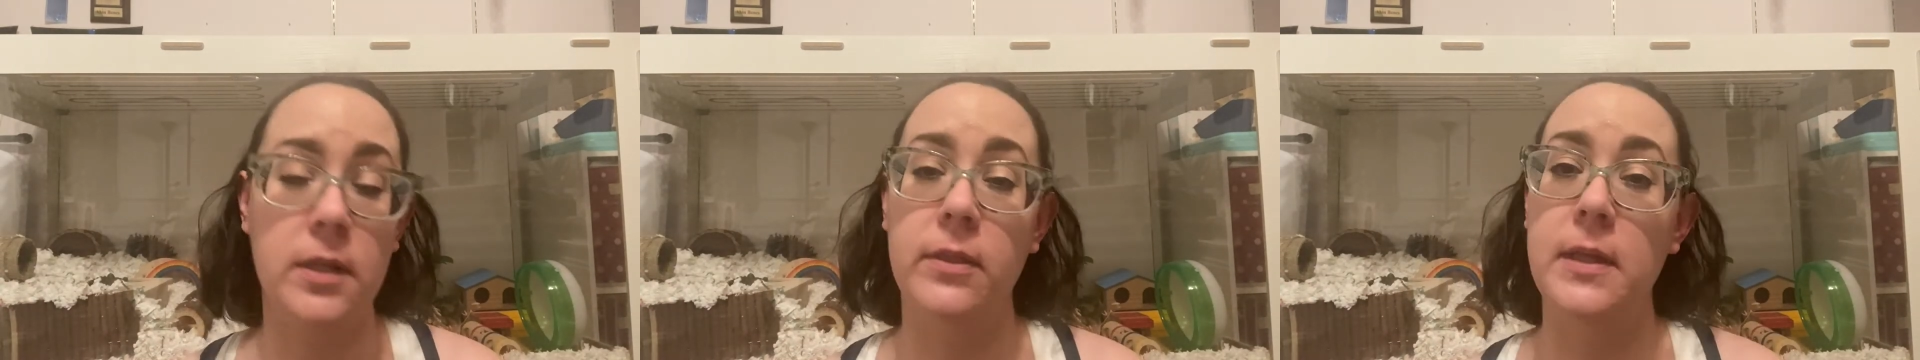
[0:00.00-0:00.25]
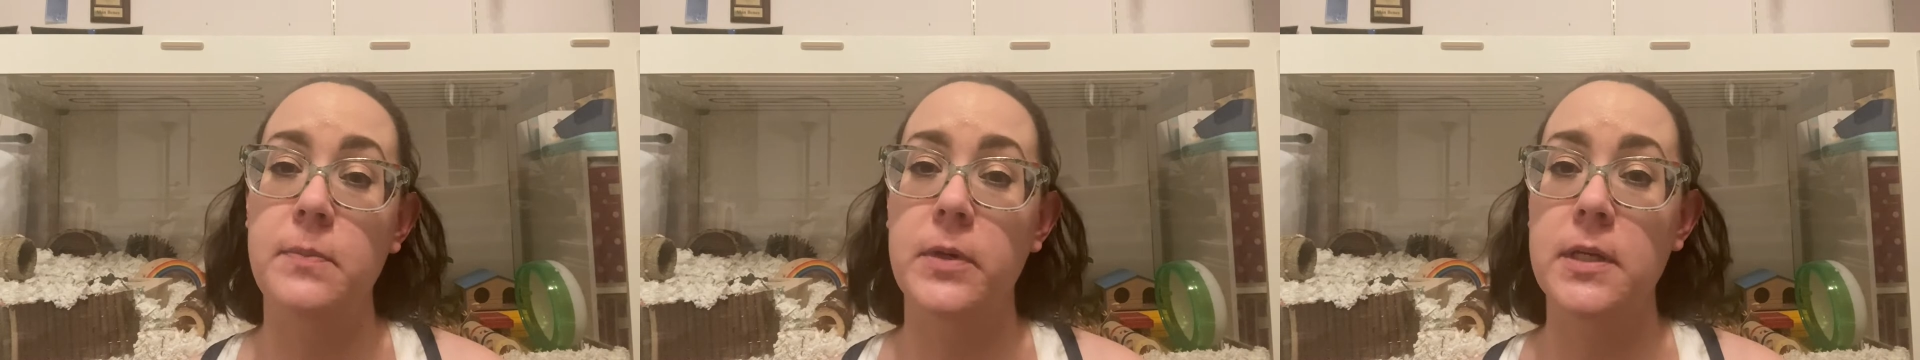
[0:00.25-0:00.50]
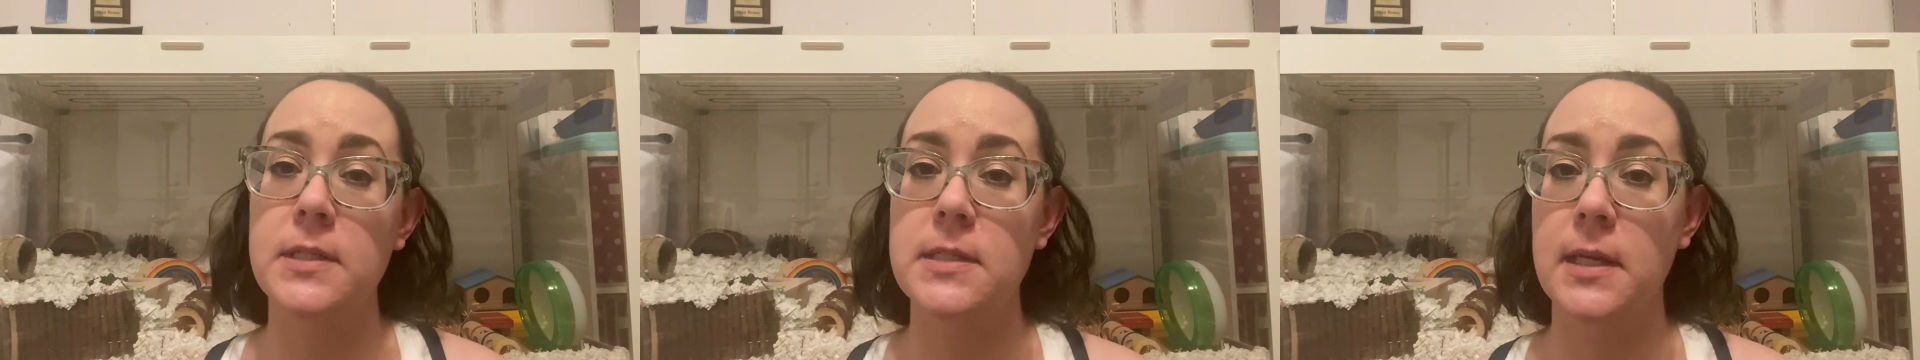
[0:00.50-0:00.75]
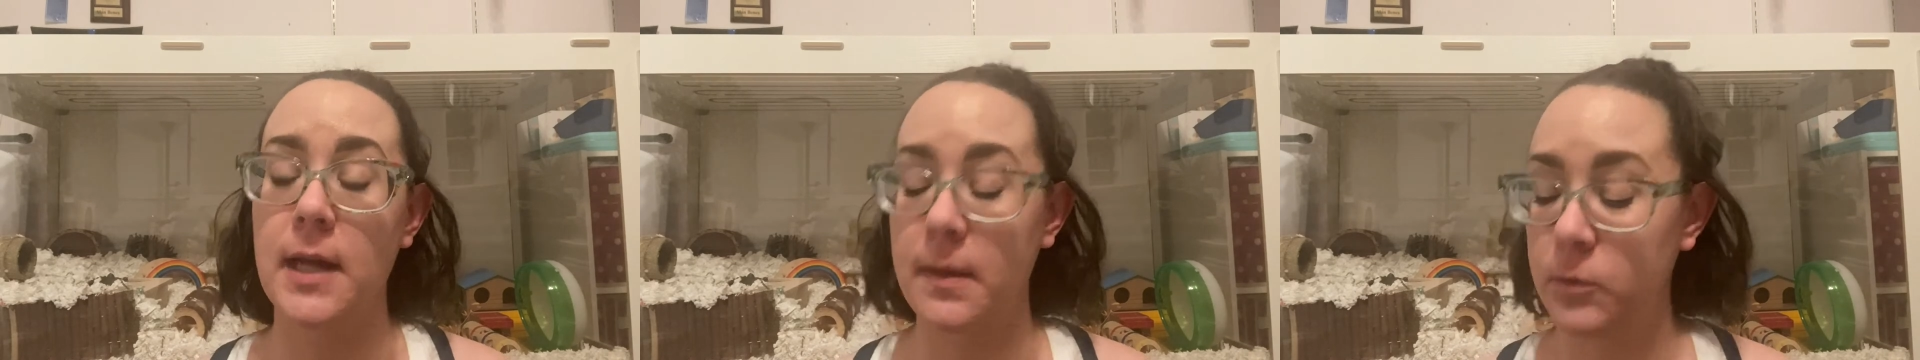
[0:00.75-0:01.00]
the books
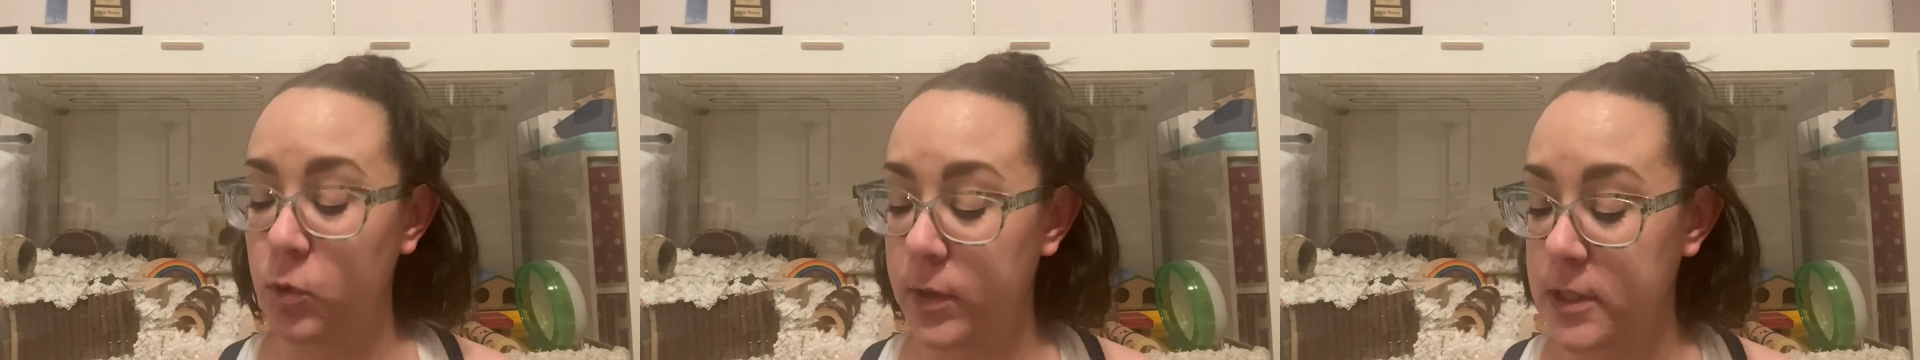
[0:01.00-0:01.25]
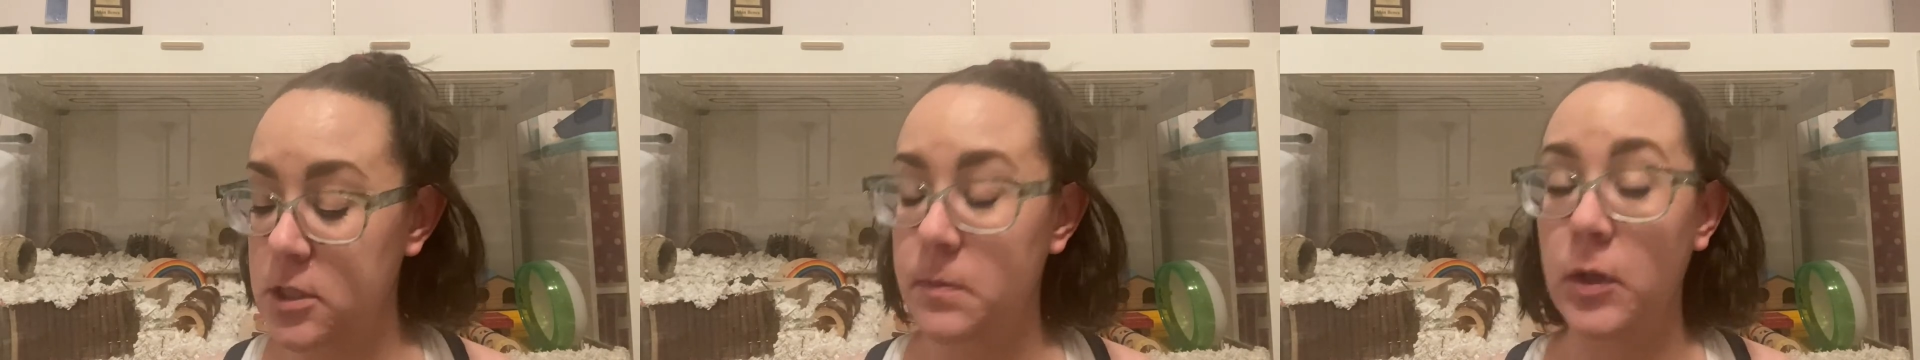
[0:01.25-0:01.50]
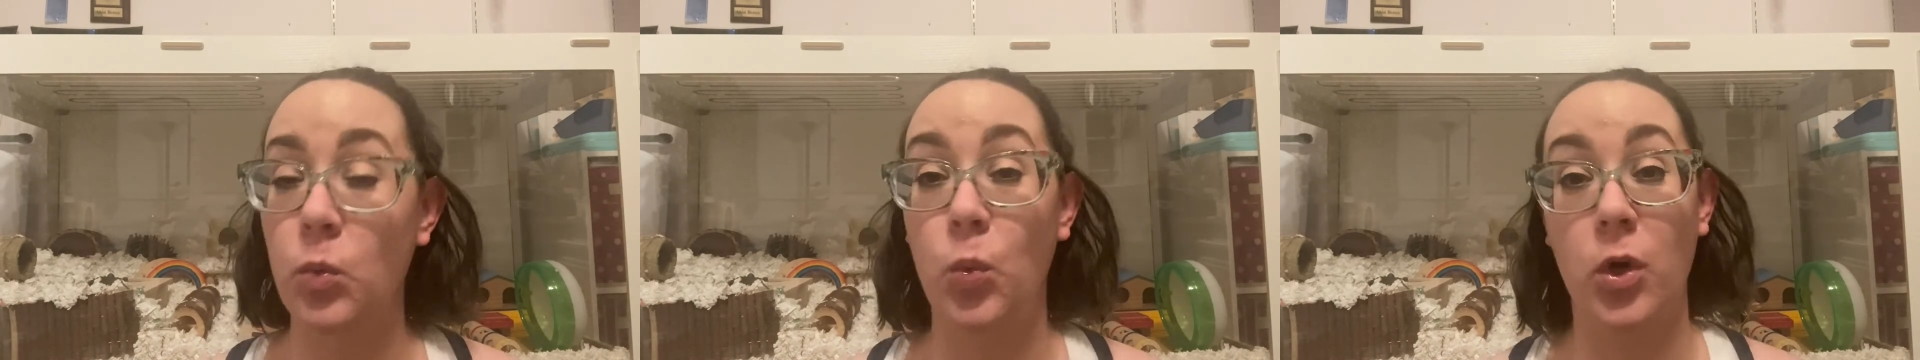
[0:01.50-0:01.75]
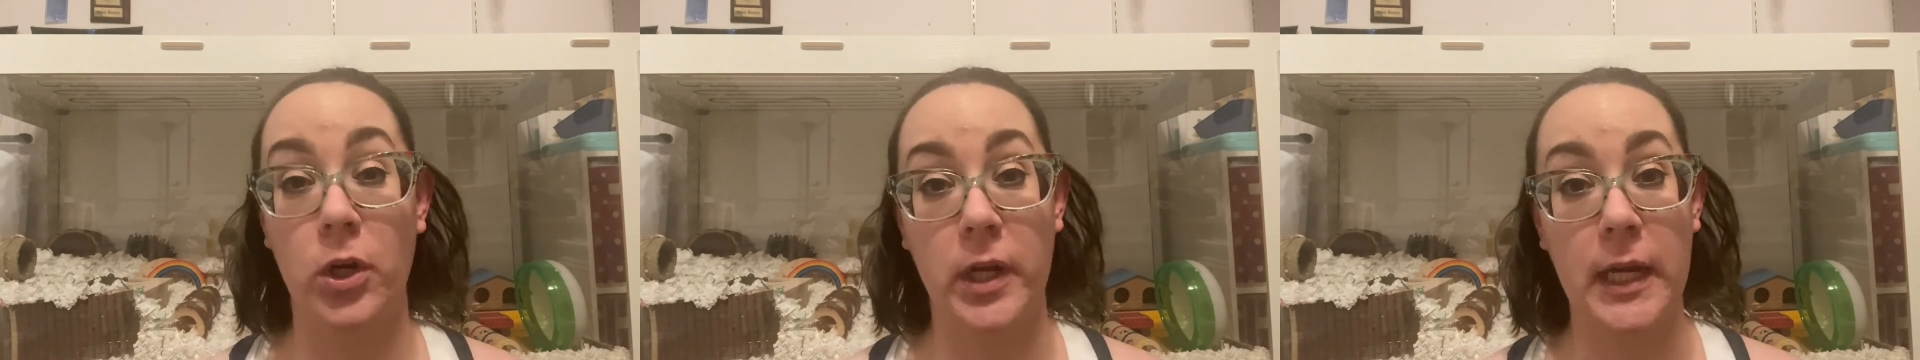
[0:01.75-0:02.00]
that I'm going to be
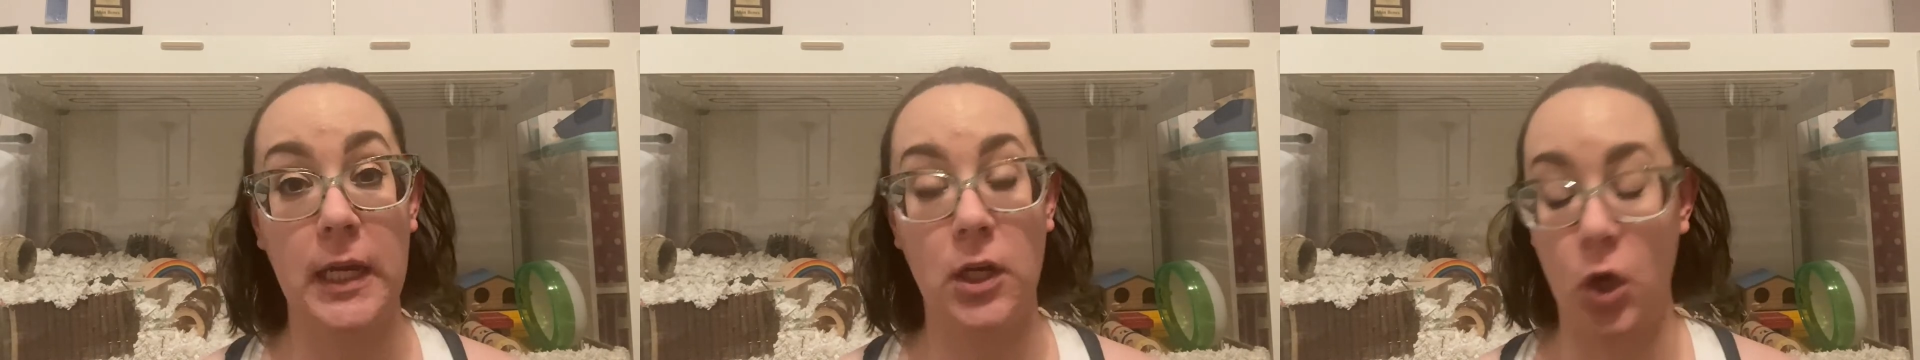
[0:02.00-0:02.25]
working